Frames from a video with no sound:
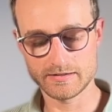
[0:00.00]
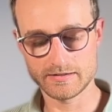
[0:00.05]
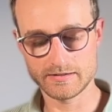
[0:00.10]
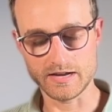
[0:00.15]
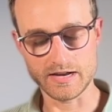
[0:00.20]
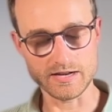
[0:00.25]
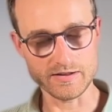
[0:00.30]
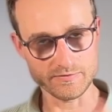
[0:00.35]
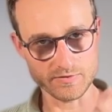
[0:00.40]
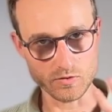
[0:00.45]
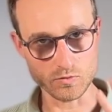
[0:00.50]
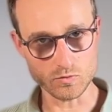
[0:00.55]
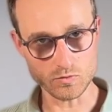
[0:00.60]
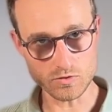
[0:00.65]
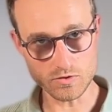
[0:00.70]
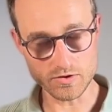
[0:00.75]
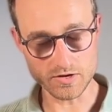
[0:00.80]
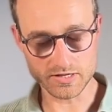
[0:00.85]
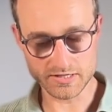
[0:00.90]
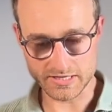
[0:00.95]
And if it
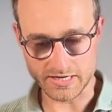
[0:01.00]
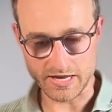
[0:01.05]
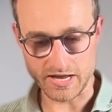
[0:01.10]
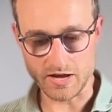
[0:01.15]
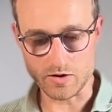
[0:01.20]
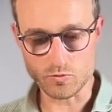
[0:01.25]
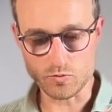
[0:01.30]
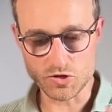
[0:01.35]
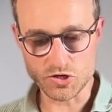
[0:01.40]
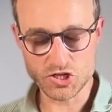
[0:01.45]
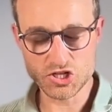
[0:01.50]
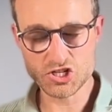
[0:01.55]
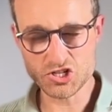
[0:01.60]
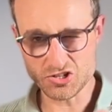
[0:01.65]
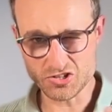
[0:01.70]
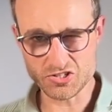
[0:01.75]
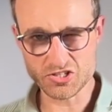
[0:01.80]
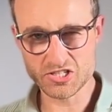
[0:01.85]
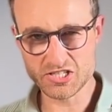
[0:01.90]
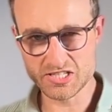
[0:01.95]
works here, we
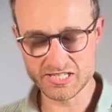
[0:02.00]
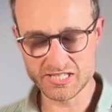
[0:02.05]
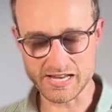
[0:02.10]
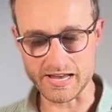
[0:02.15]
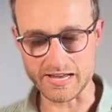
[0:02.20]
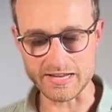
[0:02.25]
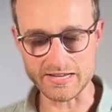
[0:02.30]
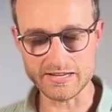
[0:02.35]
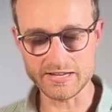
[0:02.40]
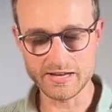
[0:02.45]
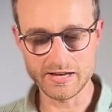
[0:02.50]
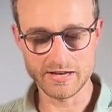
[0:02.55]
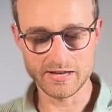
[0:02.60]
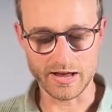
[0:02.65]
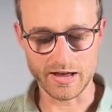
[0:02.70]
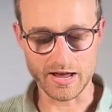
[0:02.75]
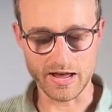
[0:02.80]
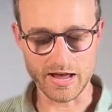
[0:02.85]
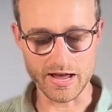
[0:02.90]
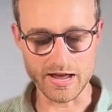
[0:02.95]
should see
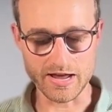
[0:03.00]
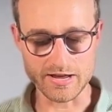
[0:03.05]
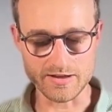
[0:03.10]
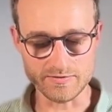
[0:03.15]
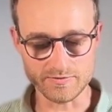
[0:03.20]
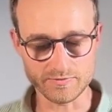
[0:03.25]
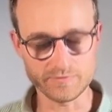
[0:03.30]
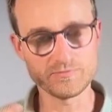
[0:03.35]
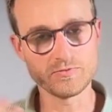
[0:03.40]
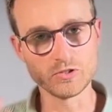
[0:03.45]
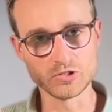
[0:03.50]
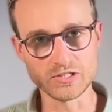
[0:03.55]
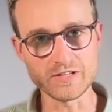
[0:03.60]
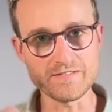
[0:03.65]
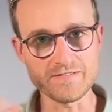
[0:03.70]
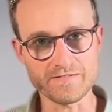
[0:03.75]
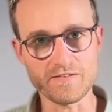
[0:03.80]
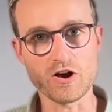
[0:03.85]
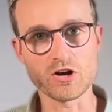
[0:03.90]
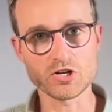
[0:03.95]
a fully
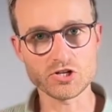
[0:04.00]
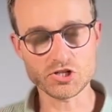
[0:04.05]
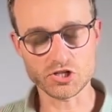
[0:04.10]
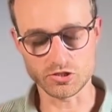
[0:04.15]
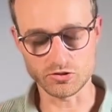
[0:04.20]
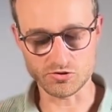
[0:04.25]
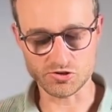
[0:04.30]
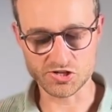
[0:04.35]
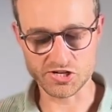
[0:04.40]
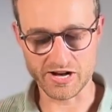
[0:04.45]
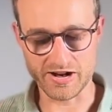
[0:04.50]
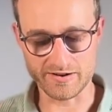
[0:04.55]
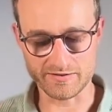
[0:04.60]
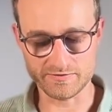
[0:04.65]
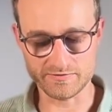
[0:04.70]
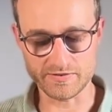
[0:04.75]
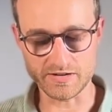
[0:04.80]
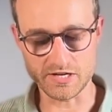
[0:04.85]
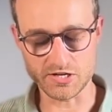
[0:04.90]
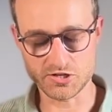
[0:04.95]
functional chat
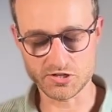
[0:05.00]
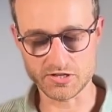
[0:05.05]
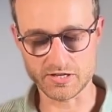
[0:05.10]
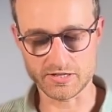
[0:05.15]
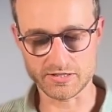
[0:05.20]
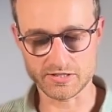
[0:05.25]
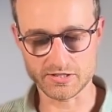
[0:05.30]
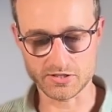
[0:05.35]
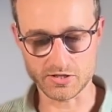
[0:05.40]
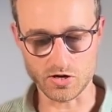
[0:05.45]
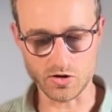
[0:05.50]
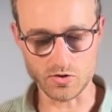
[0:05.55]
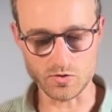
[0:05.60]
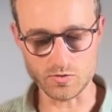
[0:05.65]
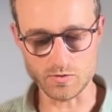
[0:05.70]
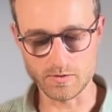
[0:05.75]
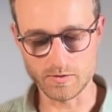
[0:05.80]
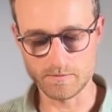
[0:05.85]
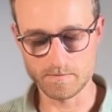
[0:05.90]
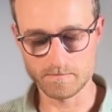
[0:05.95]
feature. So
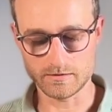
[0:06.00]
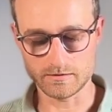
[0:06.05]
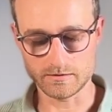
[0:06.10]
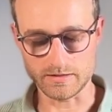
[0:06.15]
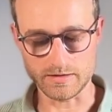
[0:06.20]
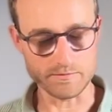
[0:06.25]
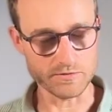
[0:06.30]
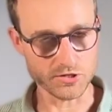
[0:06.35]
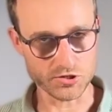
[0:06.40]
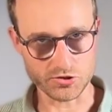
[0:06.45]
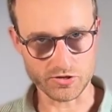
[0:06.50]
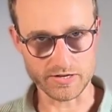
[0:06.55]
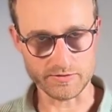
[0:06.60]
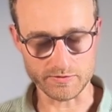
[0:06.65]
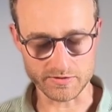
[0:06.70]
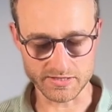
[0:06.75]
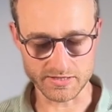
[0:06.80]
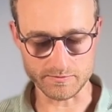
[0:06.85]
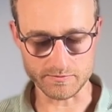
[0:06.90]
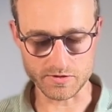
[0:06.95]
let me try
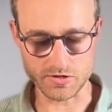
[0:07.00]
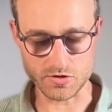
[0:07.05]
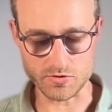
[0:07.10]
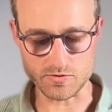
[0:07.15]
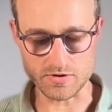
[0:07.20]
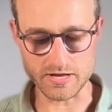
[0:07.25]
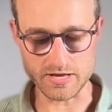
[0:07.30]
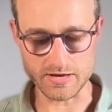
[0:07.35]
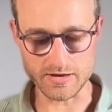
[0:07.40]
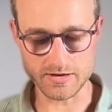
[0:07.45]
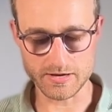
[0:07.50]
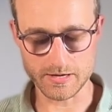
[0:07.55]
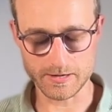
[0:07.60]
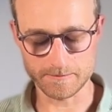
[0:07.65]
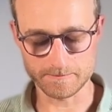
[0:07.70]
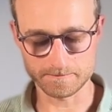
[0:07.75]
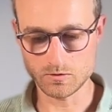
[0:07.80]
with something unique.